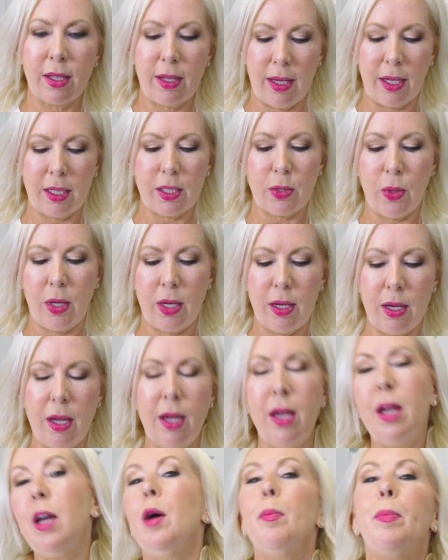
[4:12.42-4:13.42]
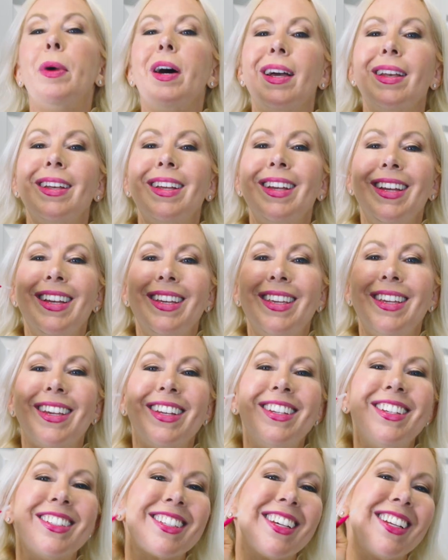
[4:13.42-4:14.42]
next one. But you can
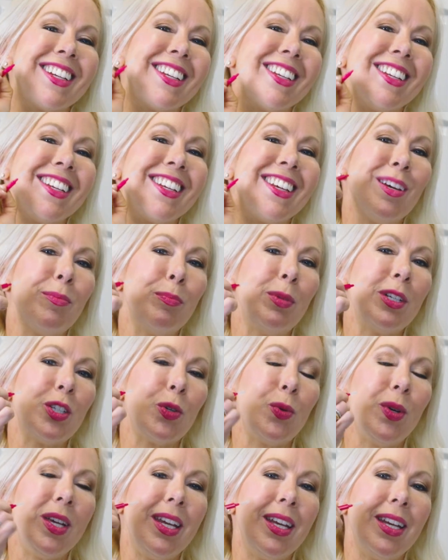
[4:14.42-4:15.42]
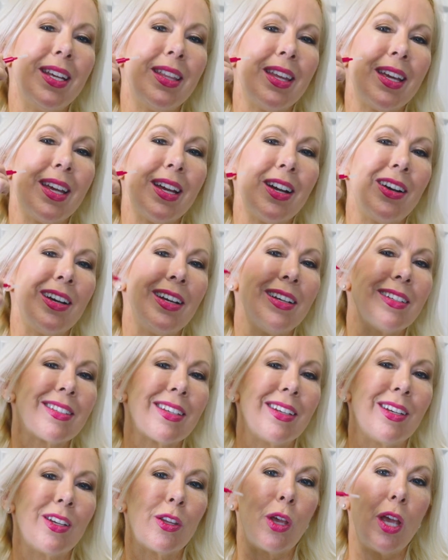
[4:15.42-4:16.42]
use it in between in the areas
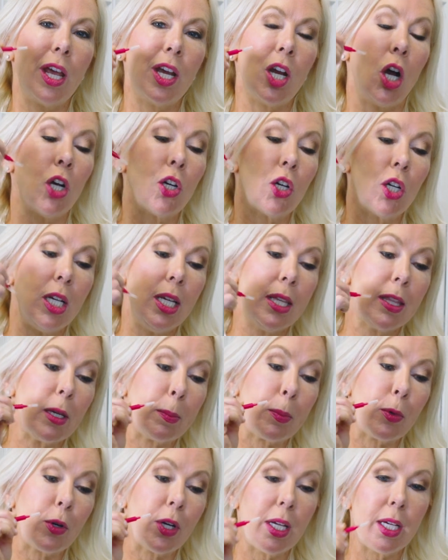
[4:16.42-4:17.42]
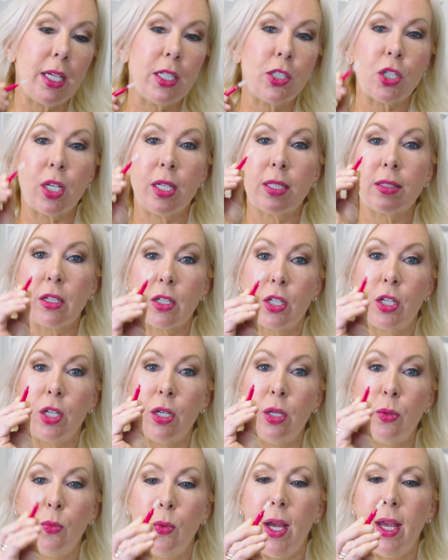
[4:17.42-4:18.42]
and underneath a bridge. It's a
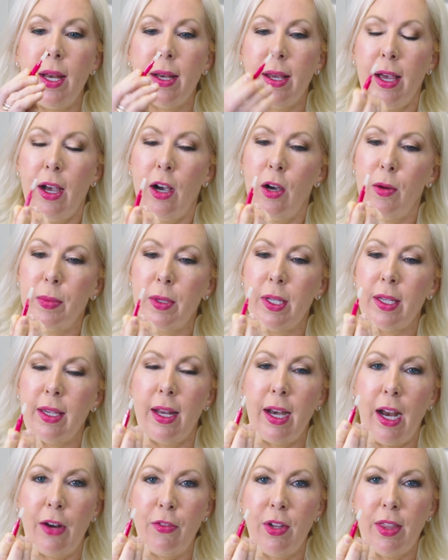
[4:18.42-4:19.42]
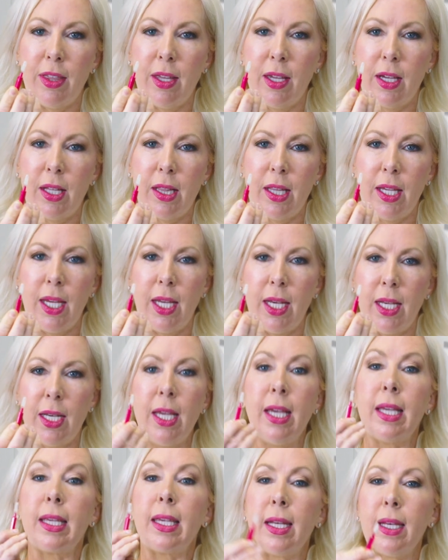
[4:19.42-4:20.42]
good way to help get everything clean,
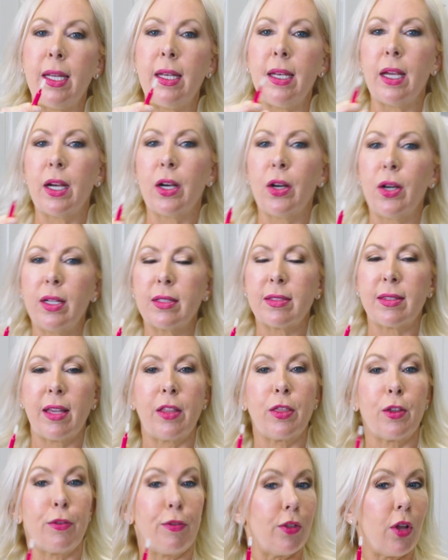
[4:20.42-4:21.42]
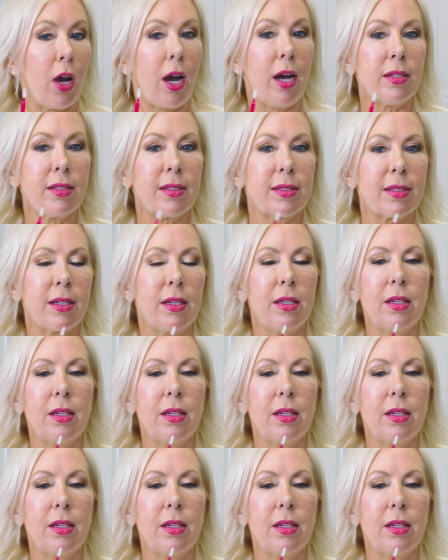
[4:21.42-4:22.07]
getting areas that the floss